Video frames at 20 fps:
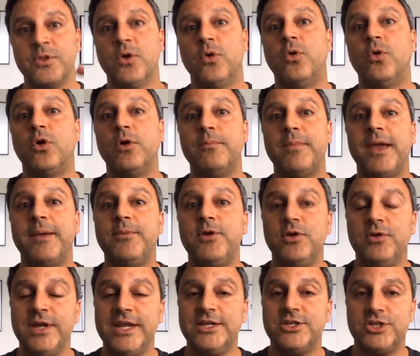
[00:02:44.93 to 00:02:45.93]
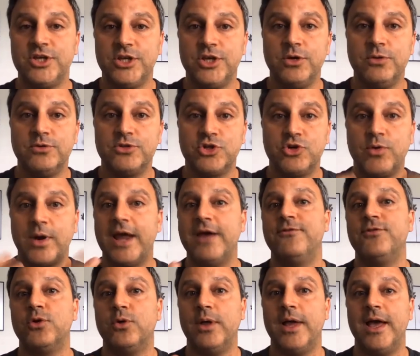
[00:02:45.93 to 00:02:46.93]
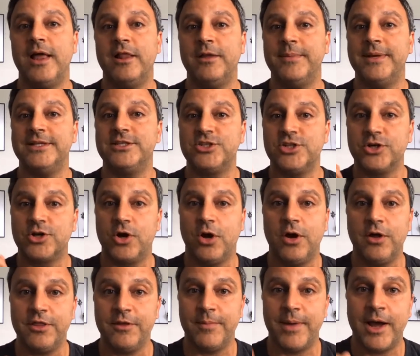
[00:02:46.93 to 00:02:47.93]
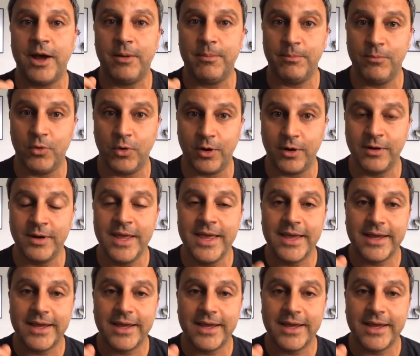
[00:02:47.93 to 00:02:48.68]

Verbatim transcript: or maybe you need to use graphical elements to call them out more.